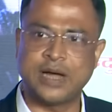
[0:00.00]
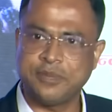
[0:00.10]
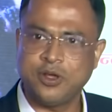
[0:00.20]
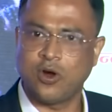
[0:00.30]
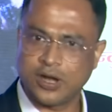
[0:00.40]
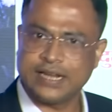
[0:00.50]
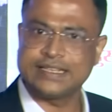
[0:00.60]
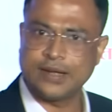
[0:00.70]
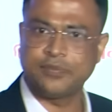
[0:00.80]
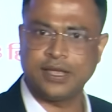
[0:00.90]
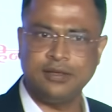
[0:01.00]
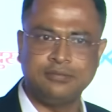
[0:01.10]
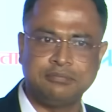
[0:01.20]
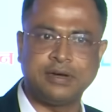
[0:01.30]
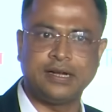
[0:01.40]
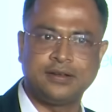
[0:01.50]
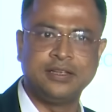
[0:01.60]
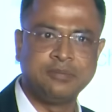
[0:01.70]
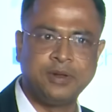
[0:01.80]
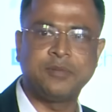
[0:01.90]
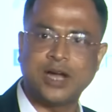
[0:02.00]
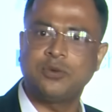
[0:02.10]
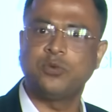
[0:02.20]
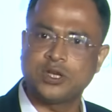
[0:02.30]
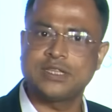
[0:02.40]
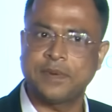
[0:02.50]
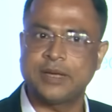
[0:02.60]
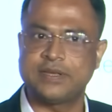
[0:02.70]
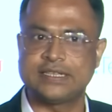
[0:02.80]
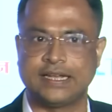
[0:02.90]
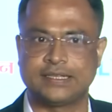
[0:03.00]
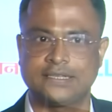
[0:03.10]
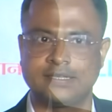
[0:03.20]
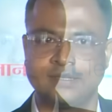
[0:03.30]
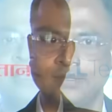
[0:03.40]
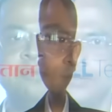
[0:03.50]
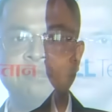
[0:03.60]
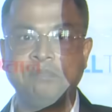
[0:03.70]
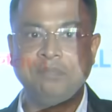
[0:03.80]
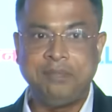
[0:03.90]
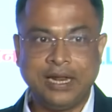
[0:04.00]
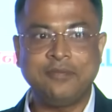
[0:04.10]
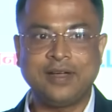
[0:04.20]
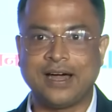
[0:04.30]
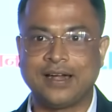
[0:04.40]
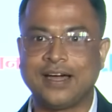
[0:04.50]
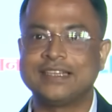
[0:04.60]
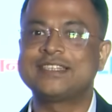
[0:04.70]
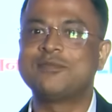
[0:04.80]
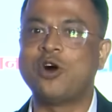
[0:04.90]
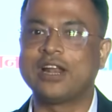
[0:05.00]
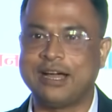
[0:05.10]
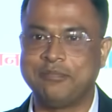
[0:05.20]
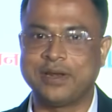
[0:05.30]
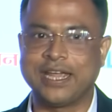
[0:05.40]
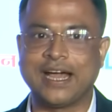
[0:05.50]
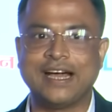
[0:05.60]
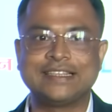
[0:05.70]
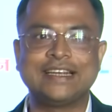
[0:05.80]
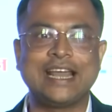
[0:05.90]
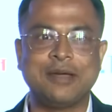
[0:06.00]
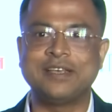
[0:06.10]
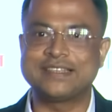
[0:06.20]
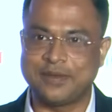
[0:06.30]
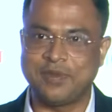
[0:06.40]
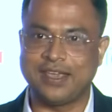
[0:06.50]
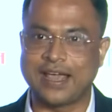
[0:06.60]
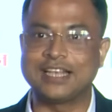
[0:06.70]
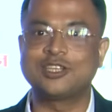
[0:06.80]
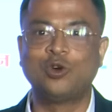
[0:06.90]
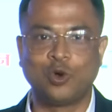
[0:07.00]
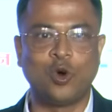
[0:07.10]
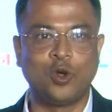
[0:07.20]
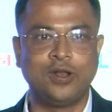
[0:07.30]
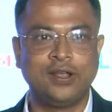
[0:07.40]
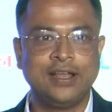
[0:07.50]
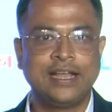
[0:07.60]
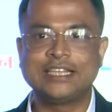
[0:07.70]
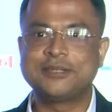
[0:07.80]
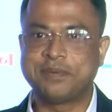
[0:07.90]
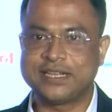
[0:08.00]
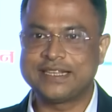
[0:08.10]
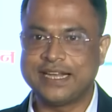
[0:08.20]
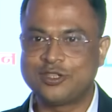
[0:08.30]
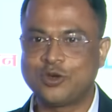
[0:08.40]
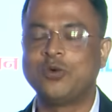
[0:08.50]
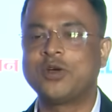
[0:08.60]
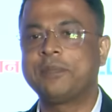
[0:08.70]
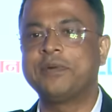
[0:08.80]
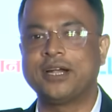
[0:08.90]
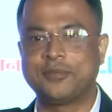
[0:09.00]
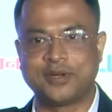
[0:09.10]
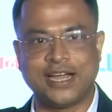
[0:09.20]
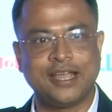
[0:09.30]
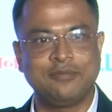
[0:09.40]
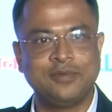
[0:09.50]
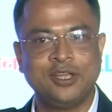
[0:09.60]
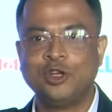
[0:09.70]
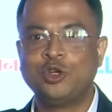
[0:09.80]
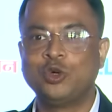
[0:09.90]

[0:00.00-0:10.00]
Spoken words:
You might be ordering something, but Flipkart was a big business. Flipkart, as a small company, as an MSME, has grown its presence over a period of time